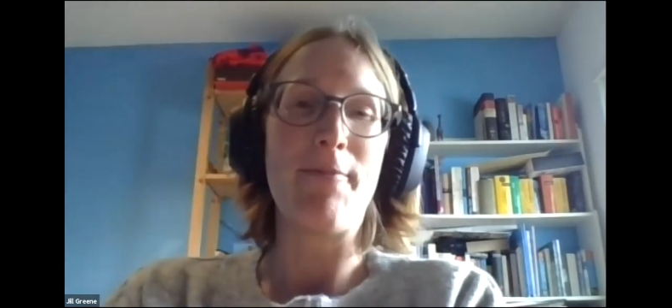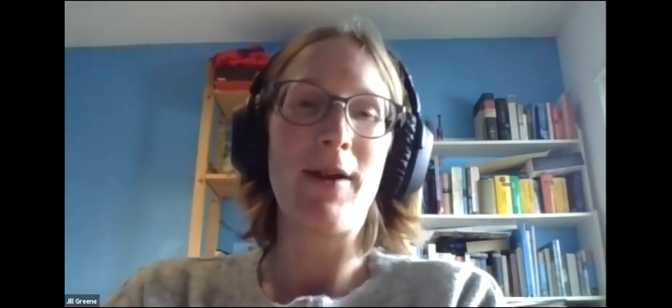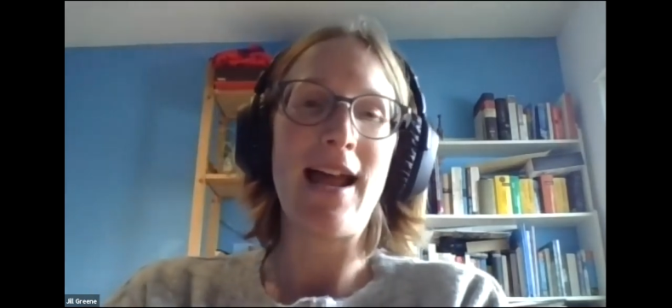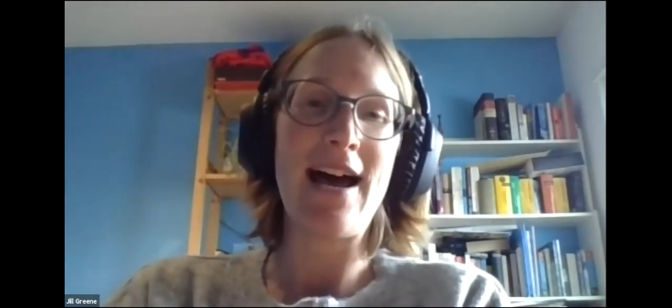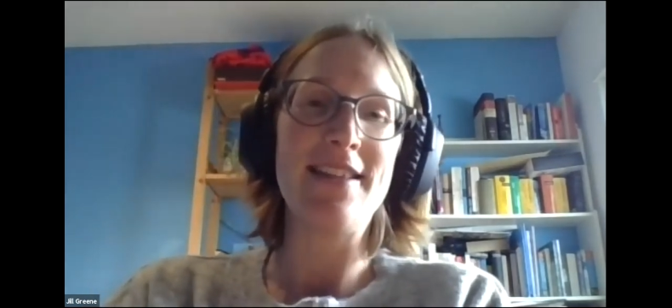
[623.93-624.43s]

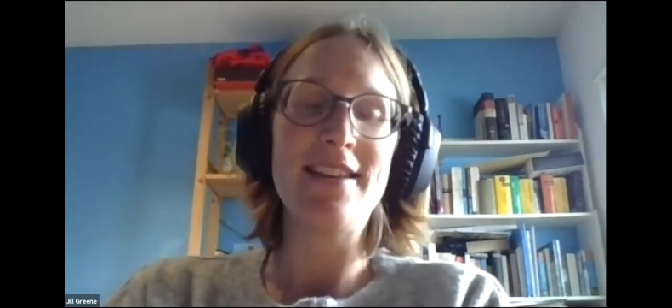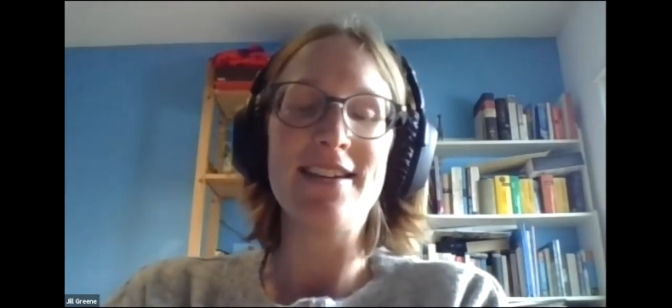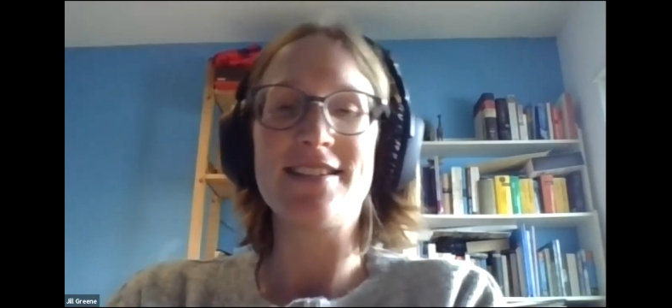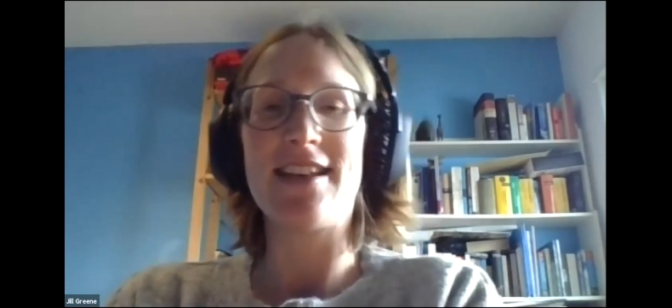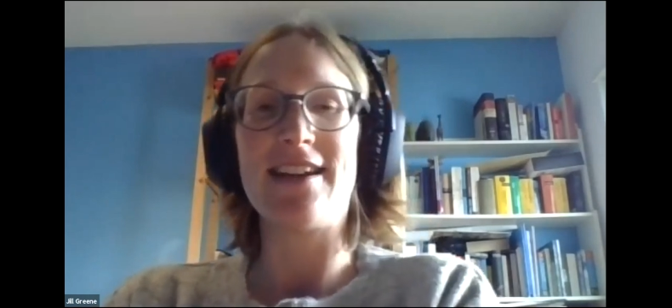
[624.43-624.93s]
I
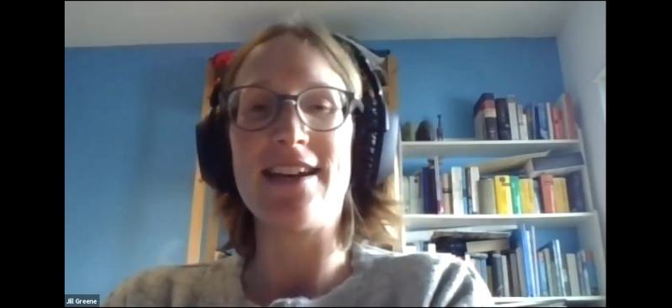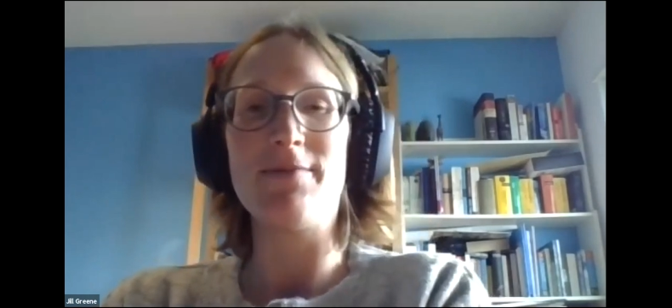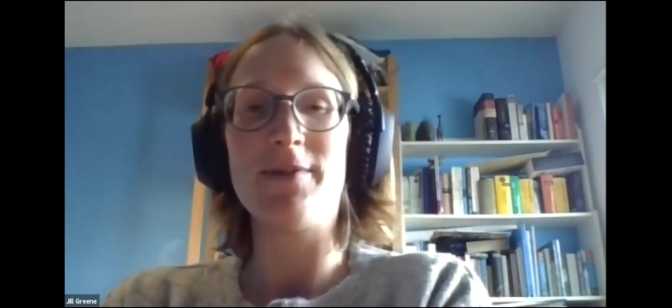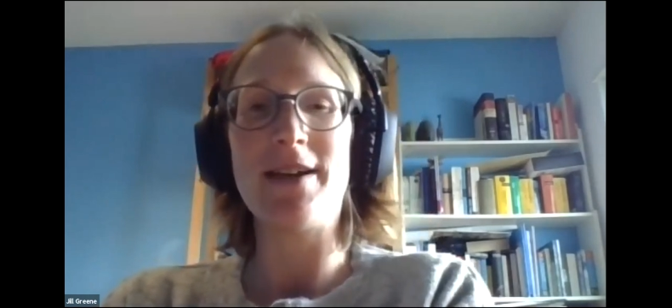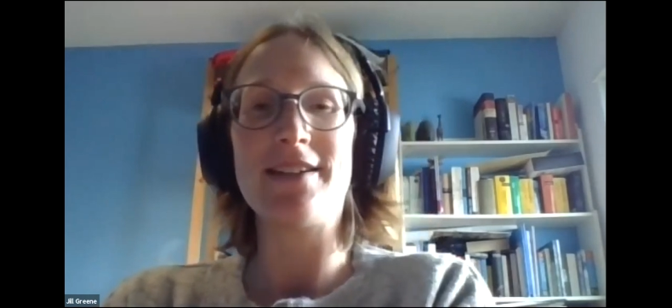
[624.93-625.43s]
planned this, then
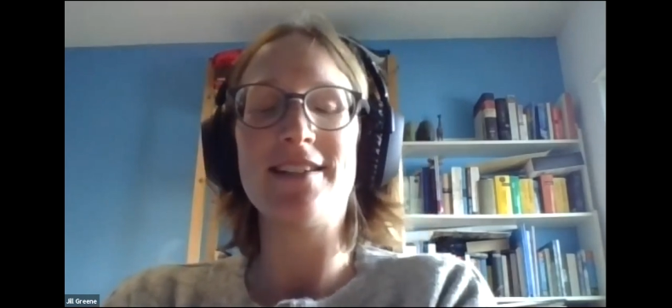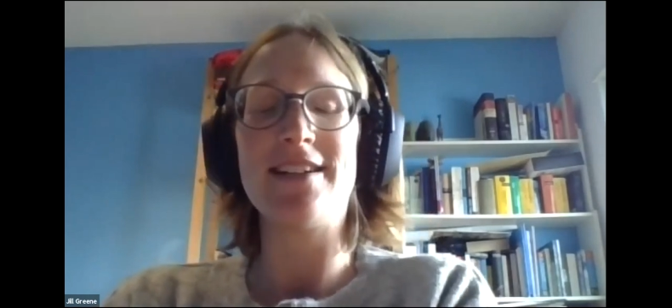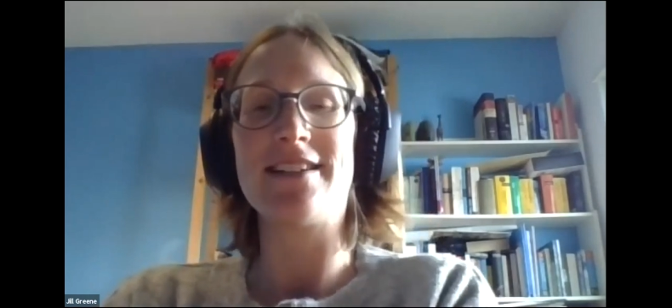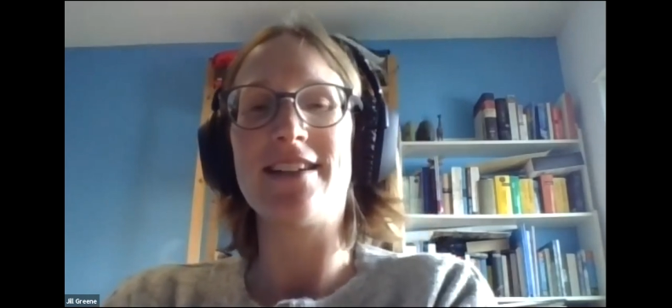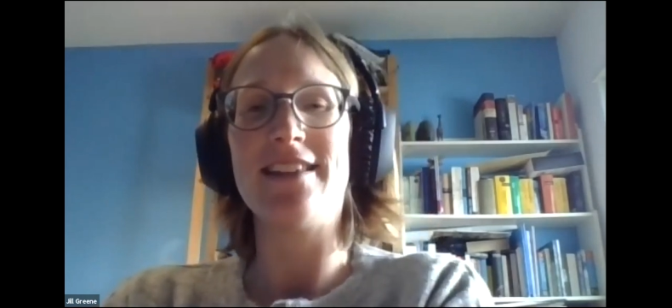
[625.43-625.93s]
I
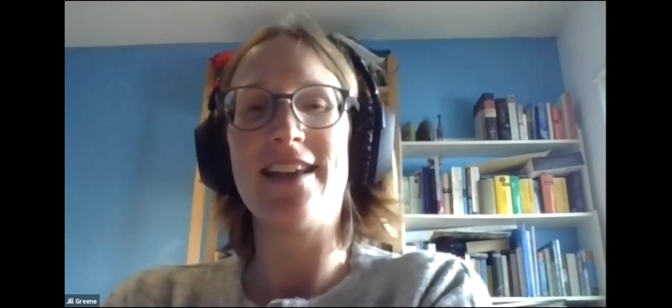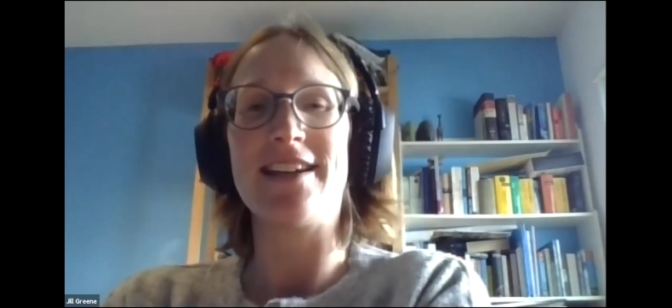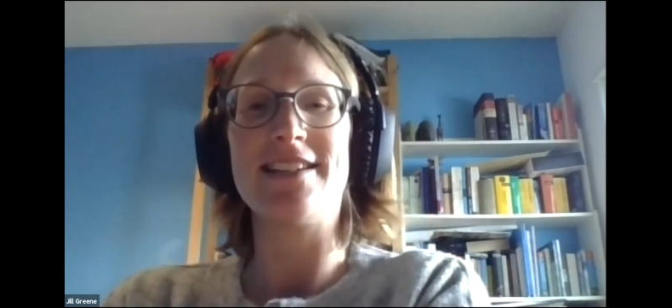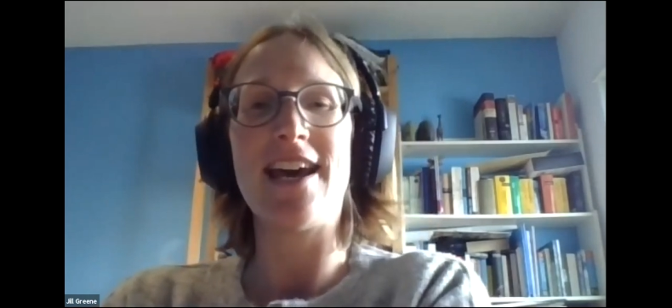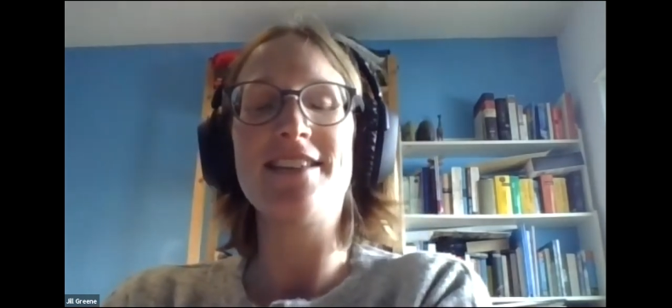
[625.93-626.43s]
implemented it, and
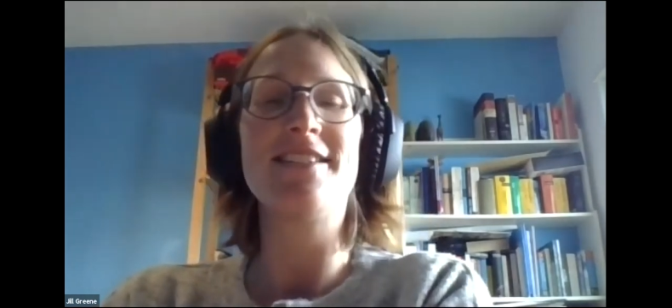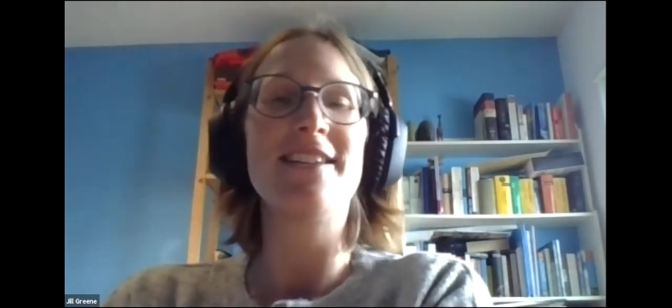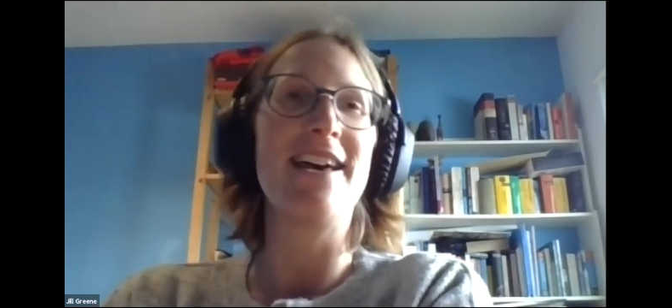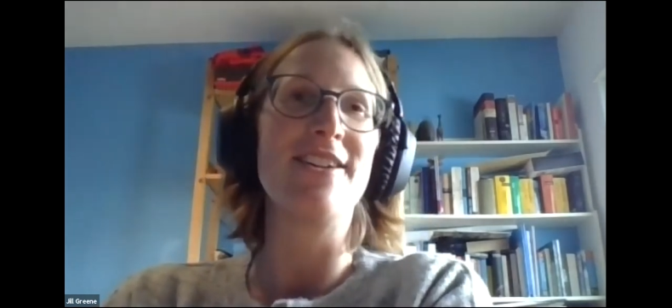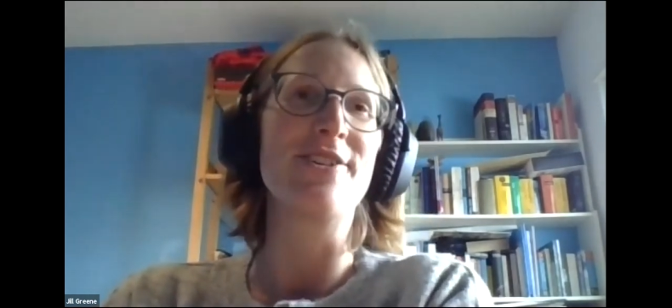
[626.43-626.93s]
then I
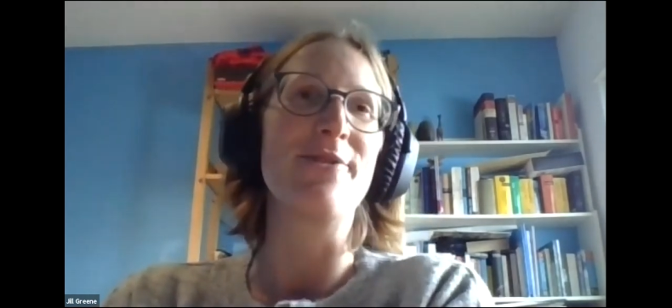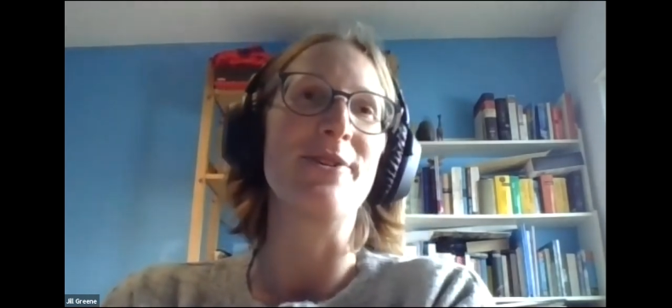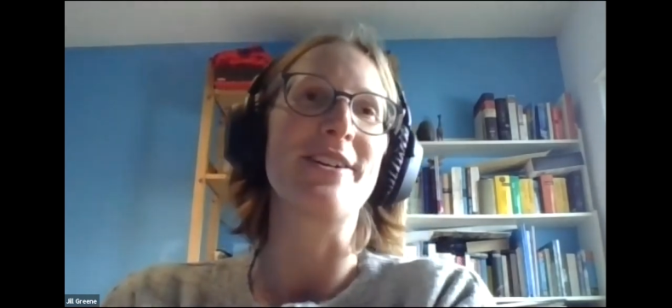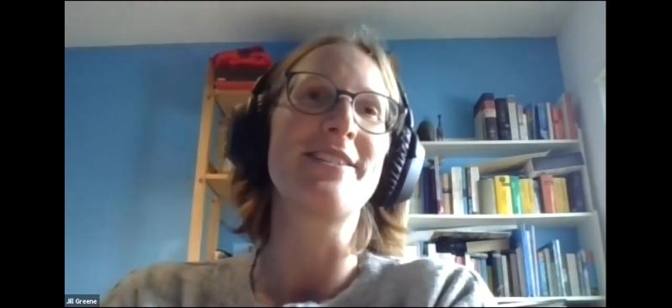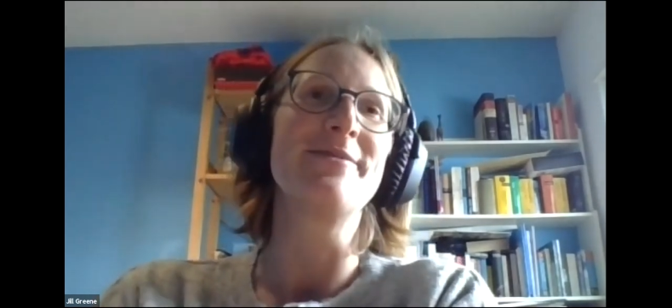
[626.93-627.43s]
tested it, and look, it
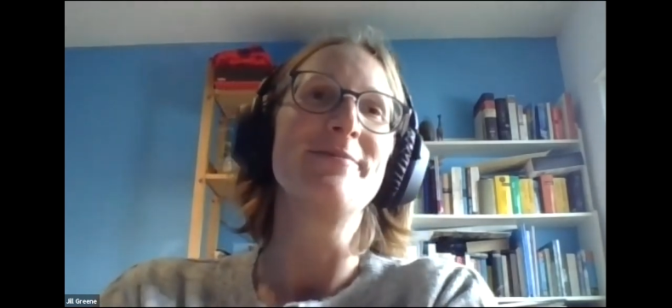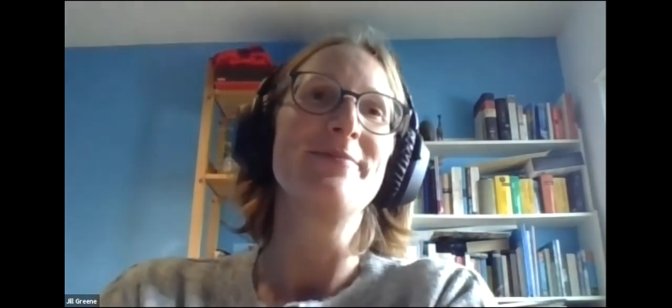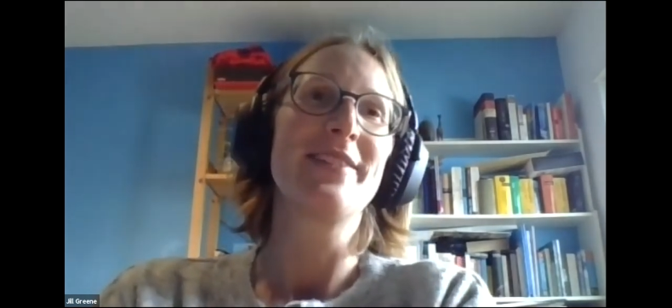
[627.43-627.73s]
worked.